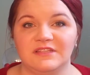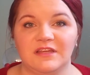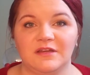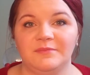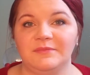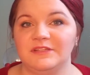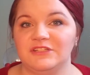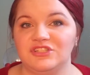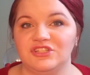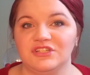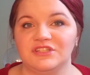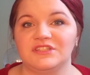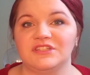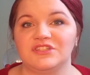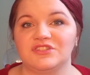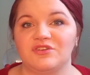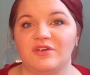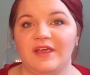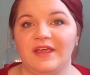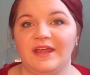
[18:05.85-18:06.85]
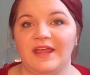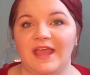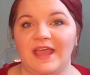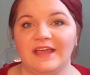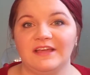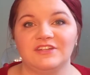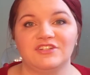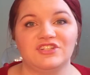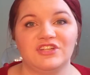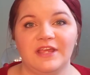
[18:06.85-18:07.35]
going to be just as great
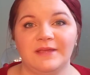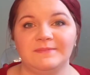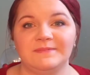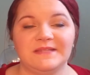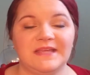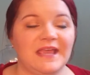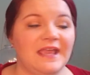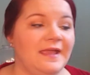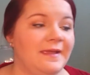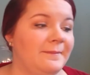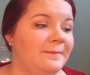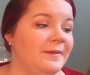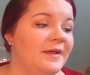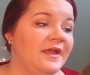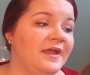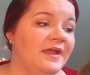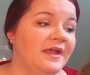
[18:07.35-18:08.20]
as Shape Tape.